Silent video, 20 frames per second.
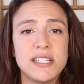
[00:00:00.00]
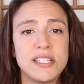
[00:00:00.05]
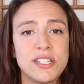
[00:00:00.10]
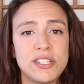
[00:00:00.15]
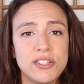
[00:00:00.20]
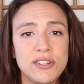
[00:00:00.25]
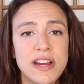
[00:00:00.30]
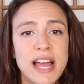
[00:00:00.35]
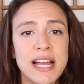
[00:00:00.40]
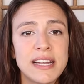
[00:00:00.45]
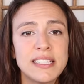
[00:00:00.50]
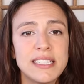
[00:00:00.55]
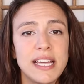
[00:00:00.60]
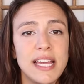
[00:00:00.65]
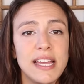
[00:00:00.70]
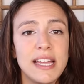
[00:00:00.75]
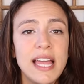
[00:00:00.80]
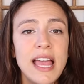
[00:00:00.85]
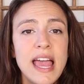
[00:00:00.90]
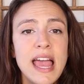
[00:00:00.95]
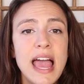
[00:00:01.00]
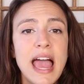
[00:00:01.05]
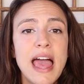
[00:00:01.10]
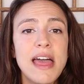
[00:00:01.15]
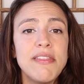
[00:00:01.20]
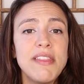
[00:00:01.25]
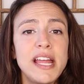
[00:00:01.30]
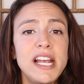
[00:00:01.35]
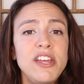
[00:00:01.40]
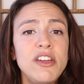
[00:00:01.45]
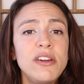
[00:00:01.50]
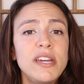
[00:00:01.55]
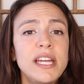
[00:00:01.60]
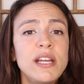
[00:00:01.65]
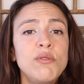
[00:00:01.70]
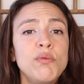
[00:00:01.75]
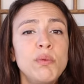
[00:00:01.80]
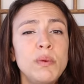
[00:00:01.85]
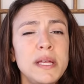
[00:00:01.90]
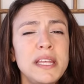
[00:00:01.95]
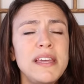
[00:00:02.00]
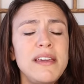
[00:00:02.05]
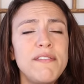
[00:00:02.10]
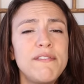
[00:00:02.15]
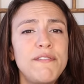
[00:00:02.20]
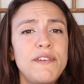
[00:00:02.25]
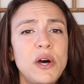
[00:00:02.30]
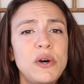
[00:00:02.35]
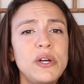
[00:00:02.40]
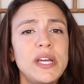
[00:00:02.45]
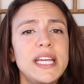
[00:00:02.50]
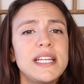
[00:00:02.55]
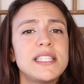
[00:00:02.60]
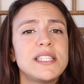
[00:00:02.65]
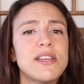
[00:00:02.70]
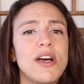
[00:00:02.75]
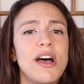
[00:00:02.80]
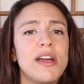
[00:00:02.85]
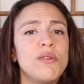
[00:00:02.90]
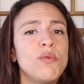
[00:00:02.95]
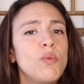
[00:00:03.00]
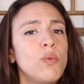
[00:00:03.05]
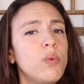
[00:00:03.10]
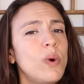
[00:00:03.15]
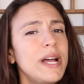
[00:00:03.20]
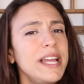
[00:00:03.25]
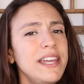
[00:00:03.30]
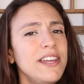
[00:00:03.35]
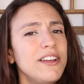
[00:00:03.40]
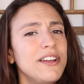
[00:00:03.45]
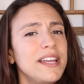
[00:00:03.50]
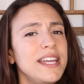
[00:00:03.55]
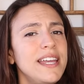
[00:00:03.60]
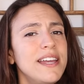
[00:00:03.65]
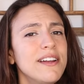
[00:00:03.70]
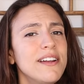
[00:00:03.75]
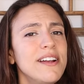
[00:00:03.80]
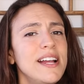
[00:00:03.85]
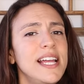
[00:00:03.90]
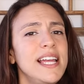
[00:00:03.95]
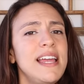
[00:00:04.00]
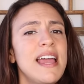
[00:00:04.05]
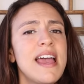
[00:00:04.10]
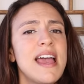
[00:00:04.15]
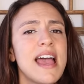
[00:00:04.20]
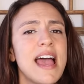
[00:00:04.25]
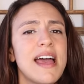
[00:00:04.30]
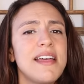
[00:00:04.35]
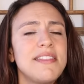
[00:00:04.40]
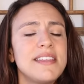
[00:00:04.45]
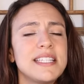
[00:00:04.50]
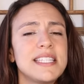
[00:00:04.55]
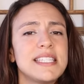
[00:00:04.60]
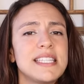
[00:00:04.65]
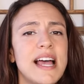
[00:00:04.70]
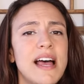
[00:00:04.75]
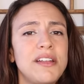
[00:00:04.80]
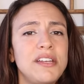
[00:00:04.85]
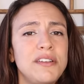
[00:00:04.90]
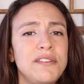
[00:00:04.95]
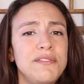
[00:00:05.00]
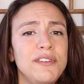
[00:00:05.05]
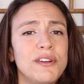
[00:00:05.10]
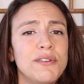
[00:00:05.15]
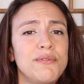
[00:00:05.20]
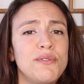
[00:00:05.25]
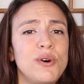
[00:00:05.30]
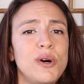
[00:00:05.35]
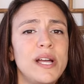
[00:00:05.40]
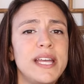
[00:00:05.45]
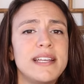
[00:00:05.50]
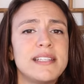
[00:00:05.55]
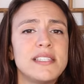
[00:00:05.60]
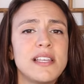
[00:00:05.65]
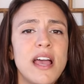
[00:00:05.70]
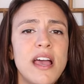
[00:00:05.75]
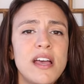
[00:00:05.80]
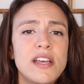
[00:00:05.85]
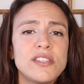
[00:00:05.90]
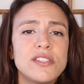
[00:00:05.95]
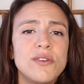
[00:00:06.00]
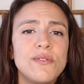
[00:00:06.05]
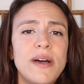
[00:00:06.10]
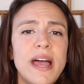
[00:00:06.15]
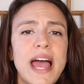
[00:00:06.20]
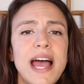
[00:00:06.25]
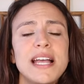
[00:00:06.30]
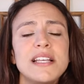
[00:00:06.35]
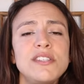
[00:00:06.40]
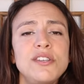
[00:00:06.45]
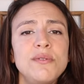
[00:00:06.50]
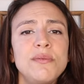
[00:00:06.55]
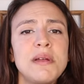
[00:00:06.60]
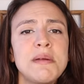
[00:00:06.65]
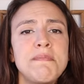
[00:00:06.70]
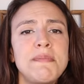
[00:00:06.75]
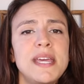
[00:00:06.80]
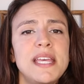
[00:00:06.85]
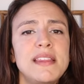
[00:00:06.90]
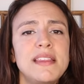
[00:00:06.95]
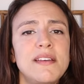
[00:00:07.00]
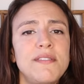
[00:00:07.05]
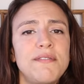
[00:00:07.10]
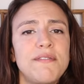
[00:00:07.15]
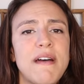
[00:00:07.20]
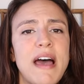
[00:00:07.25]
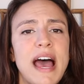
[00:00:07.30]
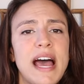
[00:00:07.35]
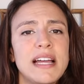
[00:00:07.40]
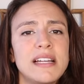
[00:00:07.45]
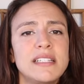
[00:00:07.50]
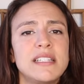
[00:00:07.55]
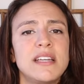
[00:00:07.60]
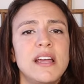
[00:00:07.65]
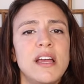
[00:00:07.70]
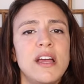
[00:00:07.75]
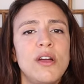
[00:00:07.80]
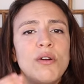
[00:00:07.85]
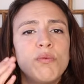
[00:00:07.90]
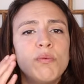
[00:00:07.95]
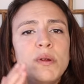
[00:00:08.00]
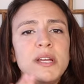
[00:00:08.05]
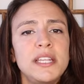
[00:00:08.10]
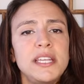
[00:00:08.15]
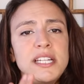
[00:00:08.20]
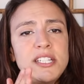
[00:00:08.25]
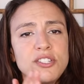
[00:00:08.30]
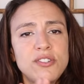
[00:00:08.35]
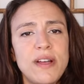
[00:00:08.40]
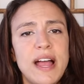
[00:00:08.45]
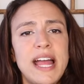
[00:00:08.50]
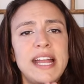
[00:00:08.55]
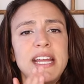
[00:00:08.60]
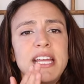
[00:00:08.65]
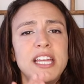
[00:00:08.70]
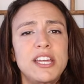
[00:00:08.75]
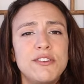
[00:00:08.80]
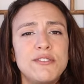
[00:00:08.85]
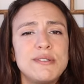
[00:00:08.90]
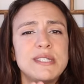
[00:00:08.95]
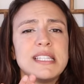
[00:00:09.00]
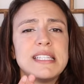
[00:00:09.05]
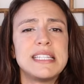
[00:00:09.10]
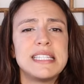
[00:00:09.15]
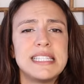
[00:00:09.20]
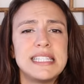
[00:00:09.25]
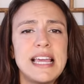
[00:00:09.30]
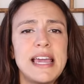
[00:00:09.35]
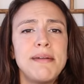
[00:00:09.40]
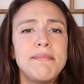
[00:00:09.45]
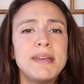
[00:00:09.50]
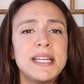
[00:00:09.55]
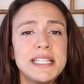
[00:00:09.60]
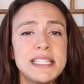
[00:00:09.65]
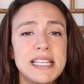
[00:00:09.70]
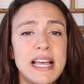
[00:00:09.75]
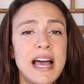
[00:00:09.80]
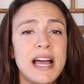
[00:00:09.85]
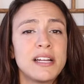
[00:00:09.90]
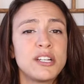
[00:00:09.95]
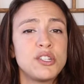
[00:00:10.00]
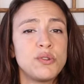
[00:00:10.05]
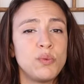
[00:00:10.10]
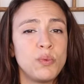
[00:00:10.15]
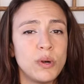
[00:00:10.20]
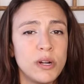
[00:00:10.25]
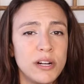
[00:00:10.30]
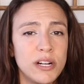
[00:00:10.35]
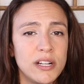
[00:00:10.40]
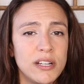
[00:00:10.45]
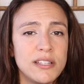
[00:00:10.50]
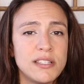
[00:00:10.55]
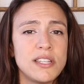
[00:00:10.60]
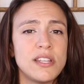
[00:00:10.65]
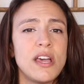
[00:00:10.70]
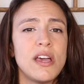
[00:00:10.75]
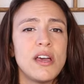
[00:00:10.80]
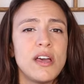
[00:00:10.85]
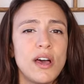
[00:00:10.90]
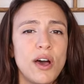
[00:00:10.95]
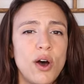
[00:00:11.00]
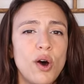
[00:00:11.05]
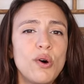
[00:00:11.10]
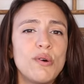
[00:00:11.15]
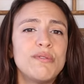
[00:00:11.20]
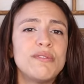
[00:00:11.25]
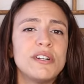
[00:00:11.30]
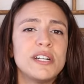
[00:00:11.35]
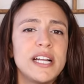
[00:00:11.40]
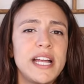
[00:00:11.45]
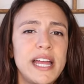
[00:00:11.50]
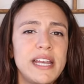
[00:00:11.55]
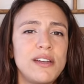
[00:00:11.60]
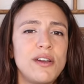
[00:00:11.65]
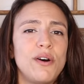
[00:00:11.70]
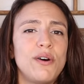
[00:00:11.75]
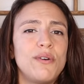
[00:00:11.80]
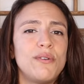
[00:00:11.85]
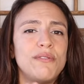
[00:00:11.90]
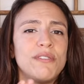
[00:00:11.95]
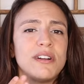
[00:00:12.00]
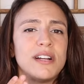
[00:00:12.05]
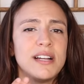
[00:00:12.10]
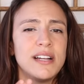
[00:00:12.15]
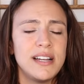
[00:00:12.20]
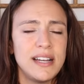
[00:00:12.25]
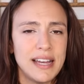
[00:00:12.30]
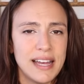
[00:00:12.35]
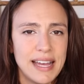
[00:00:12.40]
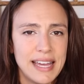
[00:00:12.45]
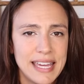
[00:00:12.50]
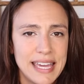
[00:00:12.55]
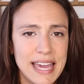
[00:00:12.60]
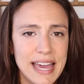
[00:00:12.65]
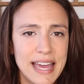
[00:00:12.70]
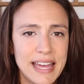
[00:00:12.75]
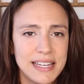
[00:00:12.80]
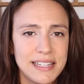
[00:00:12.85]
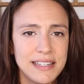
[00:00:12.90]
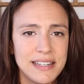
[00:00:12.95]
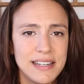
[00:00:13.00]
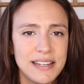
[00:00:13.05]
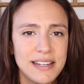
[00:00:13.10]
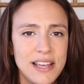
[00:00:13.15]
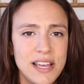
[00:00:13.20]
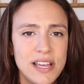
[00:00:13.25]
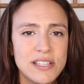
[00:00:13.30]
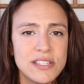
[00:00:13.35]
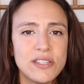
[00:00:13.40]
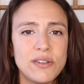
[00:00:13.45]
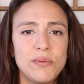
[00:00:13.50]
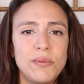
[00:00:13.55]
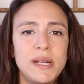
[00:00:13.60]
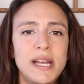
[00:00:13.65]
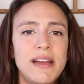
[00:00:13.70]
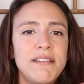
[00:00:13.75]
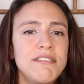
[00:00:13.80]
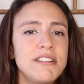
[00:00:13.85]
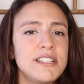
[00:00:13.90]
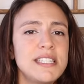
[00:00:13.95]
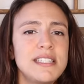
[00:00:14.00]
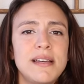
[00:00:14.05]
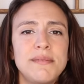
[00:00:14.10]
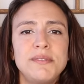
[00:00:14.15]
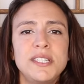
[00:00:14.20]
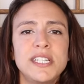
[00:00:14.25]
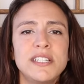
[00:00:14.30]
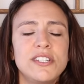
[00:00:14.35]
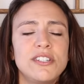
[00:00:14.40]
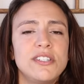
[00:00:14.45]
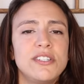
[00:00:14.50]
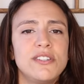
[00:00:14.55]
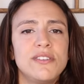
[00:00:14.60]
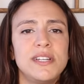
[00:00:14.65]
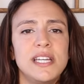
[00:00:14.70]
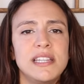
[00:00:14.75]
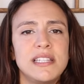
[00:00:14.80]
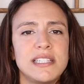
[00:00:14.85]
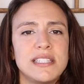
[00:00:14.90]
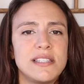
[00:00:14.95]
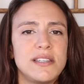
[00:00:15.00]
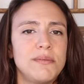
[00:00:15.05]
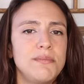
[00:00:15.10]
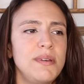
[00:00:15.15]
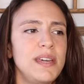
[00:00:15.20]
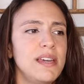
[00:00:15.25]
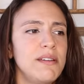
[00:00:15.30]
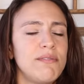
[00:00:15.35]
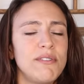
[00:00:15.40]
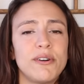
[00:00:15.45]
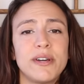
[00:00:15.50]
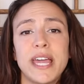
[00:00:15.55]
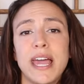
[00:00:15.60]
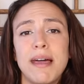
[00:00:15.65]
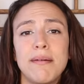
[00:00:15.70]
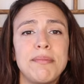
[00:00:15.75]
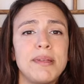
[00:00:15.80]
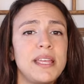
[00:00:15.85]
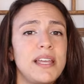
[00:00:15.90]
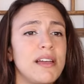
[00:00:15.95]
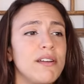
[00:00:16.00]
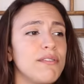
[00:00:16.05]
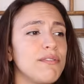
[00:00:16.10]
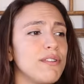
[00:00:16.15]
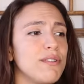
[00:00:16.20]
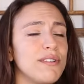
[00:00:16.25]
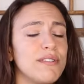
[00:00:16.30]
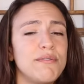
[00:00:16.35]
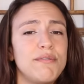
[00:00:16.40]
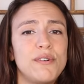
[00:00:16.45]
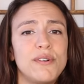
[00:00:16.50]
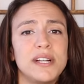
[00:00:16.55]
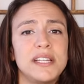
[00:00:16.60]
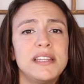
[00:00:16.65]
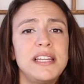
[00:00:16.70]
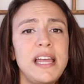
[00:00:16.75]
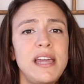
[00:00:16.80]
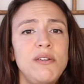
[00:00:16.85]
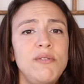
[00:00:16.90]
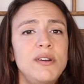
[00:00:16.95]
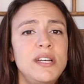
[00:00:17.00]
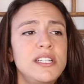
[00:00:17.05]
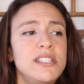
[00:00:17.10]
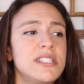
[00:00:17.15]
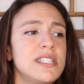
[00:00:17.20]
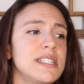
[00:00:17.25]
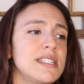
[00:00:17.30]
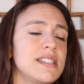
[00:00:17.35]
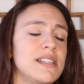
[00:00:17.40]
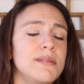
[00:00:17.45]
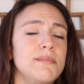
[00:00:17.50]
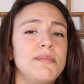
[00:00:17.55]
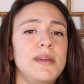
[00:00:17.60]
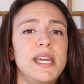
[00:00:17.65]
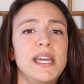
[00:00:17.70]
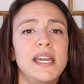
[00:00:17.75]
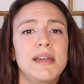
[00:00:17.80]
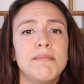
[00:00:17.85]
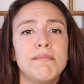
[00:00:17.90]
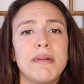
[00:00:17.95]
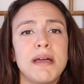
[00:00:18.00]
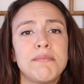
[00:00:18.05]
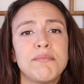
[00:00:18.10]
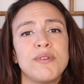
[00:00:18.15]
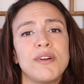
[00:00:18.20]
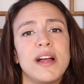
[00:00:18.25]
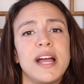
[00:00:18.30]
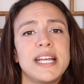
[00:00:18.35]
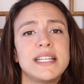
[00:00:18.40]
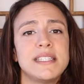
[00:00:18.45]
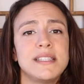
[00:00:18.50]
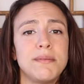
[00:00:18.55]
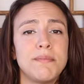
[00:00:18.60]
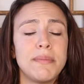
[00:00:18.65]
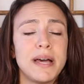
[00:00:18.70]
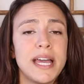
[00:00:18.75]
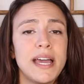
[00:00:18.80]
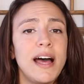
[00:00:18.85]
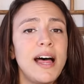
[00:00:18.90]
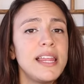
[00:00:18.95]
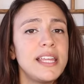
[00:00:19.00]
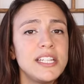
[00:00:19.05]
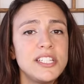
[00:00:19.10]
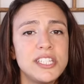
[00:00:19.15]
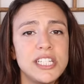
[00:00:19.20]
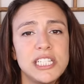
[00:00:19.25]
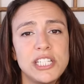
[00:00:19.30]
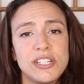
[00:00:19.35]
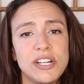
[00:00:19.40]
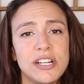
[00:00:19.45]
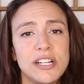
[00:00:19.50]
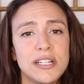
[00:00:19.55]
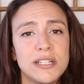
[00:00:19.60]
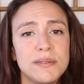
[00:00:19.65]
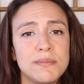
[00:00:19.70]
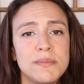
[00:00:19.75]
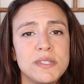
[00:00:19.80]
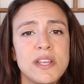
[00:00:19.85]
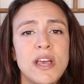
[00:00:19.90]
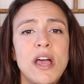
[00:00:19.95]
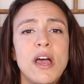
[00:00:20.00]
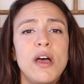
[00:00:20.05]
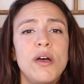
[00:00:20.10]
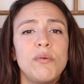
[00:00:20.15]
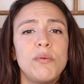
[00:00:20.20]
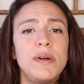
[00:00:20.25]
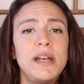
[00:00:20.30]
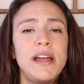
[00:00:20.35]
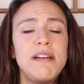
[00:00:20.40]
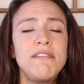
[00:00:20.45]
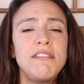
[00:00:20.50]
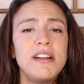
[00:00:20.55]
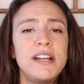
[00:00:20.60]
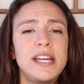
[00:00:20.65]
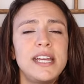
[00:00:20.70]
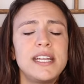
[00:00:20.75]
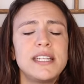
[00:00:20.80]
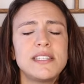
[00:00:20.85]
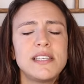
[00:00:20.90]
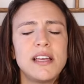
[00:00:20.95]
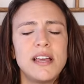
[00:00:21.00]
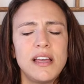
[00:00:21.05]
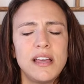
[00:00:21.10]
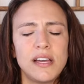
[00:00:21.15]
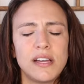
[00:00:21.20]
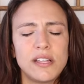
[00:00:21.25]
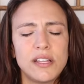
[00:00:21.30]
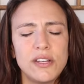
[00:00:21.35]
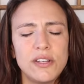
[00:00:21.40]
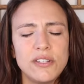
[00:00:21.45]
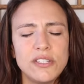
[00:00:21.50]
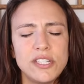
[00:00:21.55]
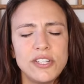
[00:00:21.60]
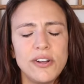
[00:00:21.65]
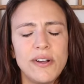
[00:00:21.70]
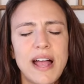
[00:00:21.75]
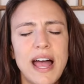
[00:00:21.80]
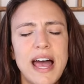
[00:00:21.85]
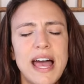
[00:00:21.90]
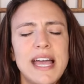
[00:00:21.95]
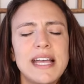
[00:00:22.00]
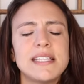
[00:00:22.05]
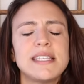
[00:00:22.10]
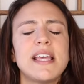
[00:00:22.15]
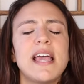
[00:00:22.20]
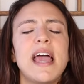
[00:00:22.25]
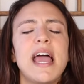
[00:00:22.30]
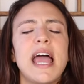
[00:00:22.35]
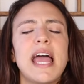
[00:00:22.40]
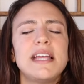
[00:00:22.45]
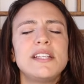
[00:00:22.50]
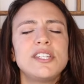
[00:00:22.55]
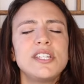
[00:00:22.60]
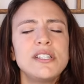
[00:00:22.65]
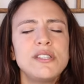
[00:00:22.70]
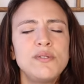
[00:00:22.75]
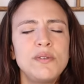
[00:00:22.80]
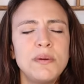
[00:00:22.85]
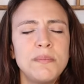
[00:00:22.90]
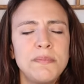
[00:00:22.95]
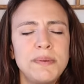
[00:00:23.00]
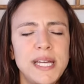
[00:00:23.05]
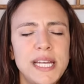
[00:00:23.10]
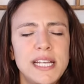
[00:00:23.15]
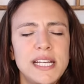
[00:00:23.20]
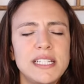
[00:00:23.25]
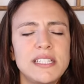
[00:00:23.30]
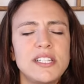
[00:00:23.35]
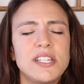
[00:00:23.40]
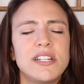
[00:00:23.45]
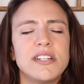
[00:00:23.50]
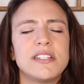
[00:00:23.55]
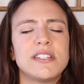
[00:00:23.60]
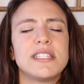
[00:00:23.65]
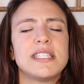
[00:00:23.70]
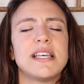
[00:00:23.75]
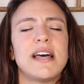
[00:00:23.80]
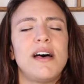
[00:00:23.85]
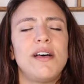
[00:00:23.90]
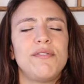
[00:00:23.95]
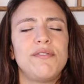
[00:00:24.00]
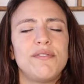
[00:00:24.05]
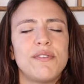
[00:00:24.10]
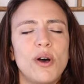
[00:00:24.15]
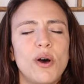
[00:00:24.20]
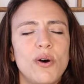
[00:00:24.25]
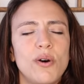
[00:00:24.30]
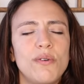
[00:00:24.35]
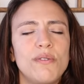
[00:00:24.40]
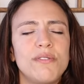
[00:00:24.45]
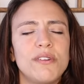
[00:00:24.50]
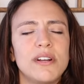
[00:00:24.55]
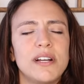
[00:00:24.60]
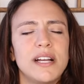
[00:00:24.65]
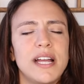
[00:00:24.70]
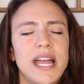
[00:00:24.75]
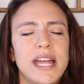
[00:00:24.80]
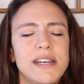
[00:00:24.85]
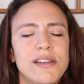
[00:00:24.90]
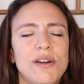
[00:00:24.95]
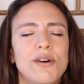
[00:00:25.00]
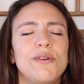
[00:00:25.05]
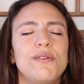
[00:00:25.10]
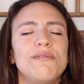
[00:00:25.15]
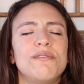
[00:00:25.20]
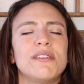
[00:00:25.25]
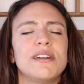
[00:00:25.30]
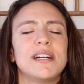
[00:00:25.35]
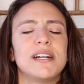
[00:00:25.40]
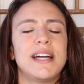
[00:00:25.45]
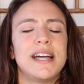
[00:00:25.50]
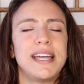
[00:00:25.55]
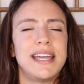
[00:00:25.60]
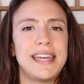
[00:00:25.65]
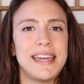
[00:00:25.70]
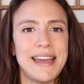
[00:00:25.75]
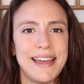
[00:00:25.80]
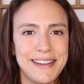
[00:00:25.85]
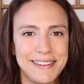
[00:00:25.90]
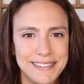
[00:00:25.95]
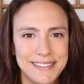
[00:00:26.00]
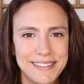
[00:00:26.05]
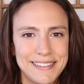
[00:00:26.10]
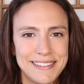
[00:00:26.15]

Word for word: distracting. And then you can really focus on what you're hearing and the sound of your voice. So as you repeat the fact, really try to use the same exact words over and over again. So whatever subject you're doing, this could be vocabulary for a foreign language, this could be memorizing biology terms, whatever it is, close your eyes and just repeat it to yourself over and over again.